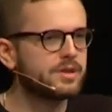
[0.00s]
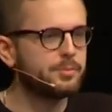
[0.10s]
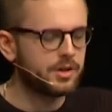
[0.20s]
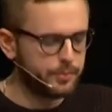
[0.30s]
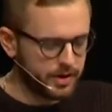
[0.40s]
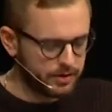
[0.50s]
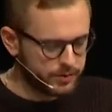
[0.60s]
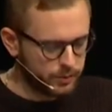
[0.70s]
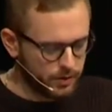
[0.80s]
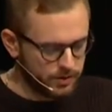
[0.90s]
some other part of
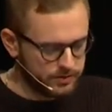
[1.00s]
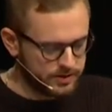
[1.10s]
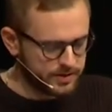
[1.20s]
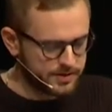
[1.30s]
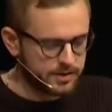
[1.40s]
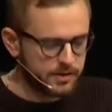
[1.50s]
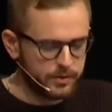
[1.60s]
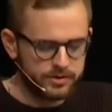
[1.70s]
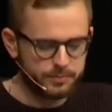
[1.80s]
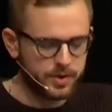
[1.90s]
the world that is
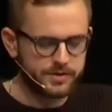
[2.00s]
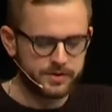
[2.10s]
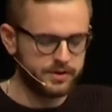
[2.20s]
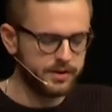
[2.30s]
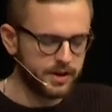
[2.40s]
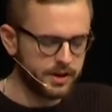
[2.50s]
unknown to most,